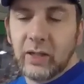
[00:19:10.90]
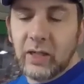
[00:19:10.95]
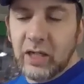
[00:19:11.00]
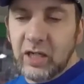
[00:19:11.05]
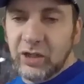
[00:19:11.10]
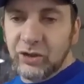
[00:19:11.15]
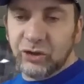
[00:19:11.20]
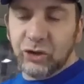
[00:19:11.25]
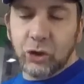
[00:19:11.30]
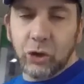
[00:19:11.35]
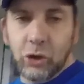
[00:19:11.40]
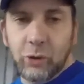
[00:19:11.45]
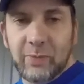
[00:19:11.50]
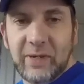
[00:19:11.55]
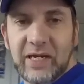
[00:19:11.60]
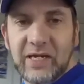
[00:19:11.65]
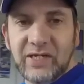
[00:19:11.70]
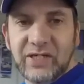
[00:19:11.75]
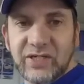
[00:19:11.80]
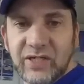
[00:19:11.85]
his
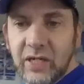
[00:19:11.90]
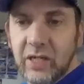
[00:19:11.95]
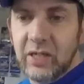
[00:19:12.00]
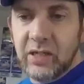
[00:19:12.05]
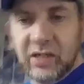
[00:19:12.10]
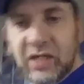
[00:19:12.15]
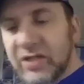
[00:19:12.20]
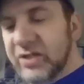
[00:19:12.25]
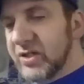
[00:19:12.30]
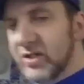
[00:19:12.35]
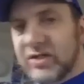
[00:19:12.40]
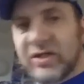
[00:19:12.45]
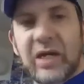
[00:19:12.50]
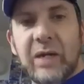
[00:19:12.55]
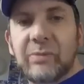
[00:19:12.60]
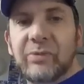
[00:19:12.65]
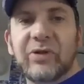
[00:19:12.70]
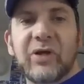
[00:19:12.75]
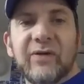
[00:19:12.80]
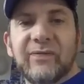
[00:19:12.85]
curbings, it's the
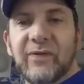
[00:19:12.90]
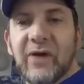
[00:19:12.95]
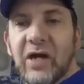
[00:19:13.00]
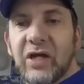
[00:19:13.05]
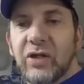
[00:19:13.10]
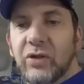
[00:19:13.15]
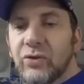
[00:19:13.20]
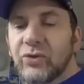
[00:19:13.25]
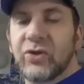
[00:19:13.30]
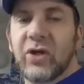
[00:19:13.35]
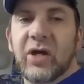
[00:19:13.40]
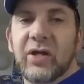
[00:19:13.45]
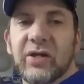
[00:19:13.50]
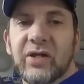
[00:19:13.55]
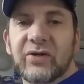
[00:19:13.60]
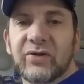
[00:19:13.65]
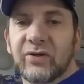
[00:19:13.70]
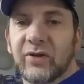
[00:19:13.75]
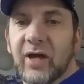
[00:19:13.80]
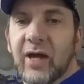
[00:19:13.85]
same stuff I used on
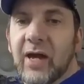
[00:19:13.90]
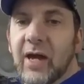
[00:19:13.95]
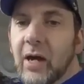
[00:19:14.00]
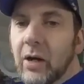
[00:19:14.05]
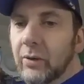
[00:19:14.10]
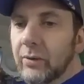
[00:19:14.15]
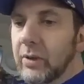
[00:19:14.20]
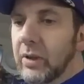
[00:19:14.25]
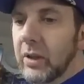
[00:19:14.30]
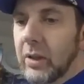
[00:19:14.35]
this layout.